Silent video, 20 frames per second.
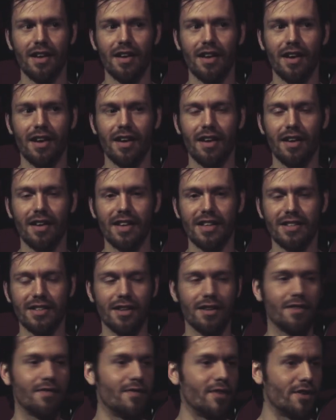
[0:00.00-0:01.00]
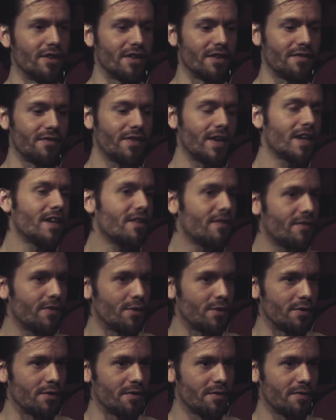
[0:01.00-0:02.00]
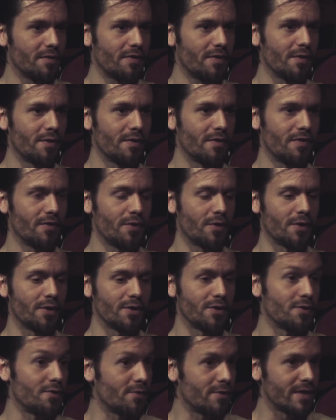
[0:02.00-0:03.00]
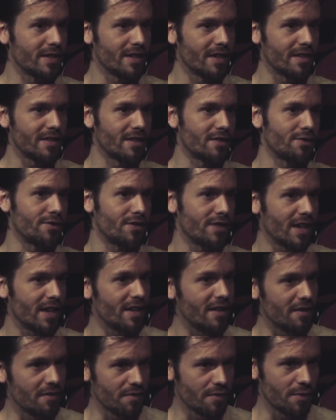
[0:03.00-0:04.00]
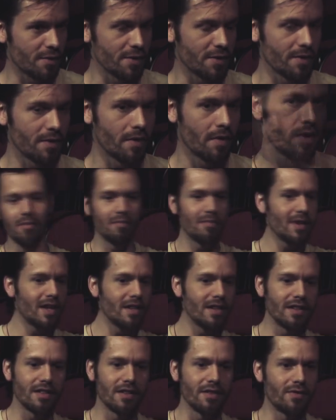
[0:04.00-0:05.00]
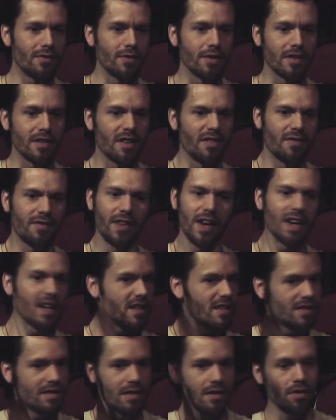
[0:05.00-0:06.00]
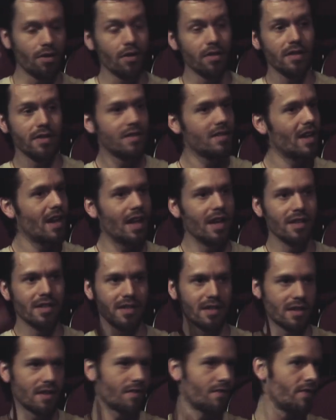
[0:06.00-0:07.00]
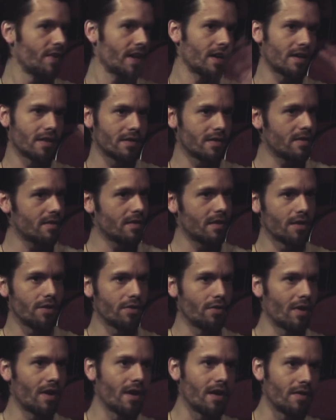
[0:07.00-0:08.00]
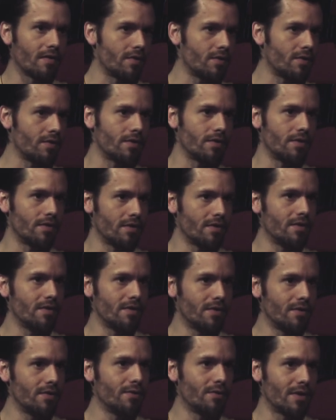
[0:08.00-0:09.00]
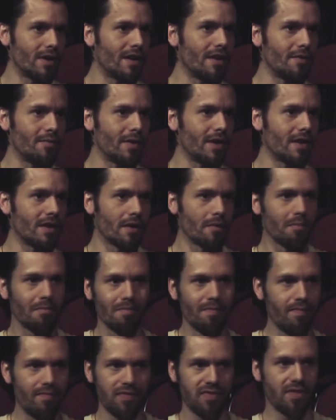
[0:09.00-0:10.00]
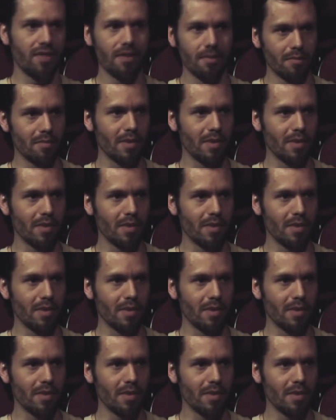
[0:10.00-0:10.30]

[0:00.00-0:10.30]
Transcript: uh, is that very effectful for, for you, is that entertaining for you? Many different effects, and all these classic effects that you have to, to really make a